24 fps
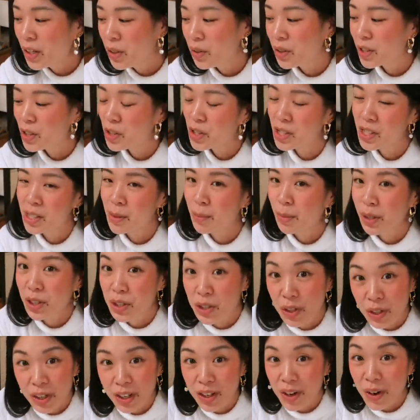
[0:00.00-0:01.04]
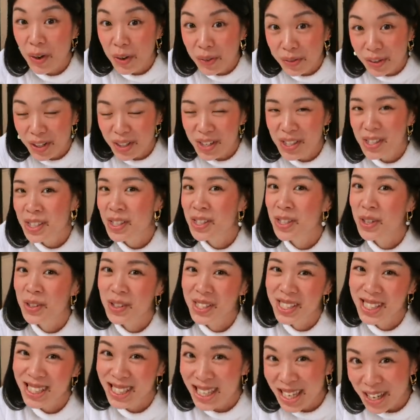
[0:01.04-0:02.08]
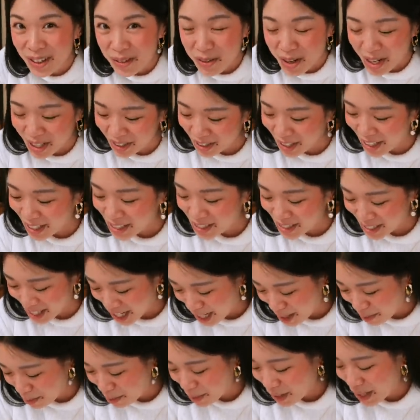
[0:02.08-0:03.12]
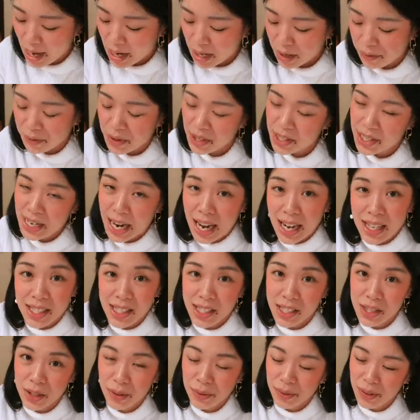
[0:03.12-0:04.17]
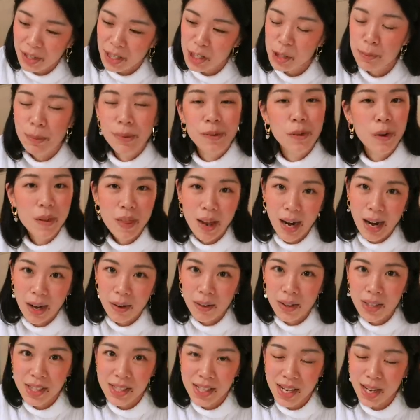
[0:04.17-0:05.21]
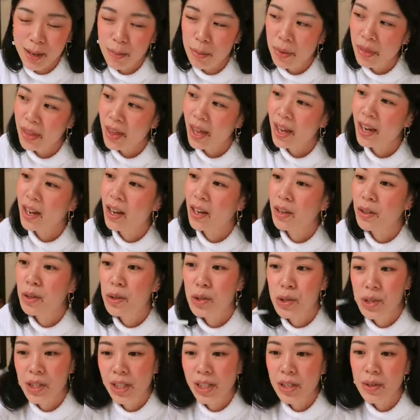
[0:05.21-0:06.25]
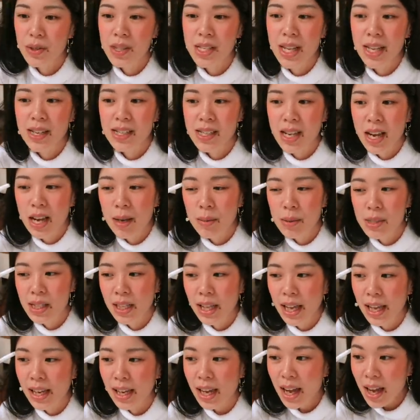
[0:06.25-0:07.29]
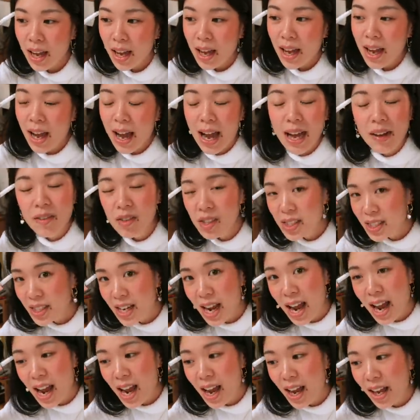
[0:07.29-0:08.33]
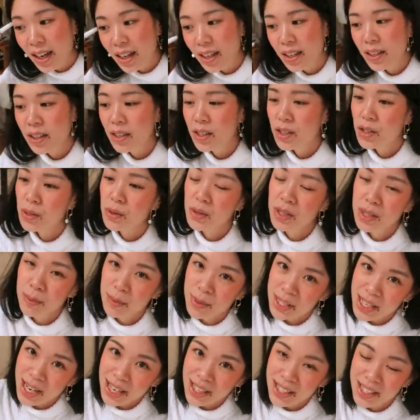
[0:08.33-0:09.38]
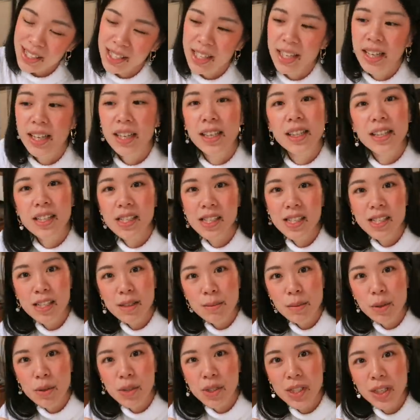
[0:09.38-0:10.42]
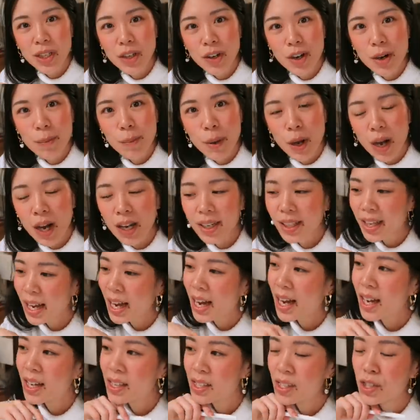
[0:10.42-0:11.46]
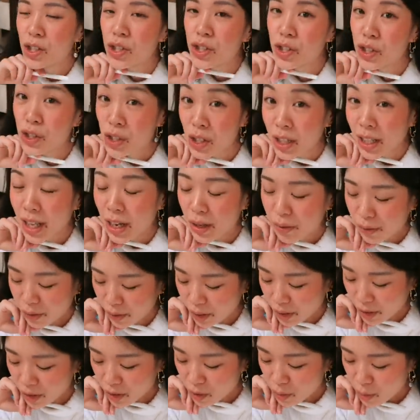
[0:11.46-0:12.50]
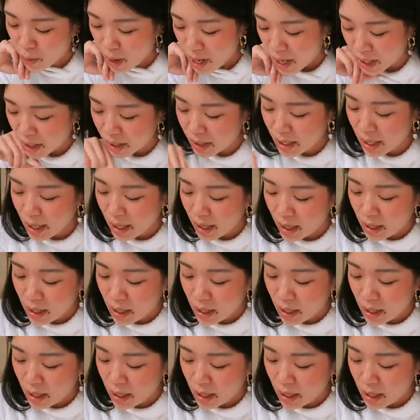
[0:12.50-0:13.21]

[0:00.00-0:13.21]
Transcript: You can just simply turn it over so you don't see it when it lights up. And if the tasks are finished before the hour is up, then I'll usually use that time to like have a snack, do some dancing, listen to music or a podcast, and just chill out for a little while.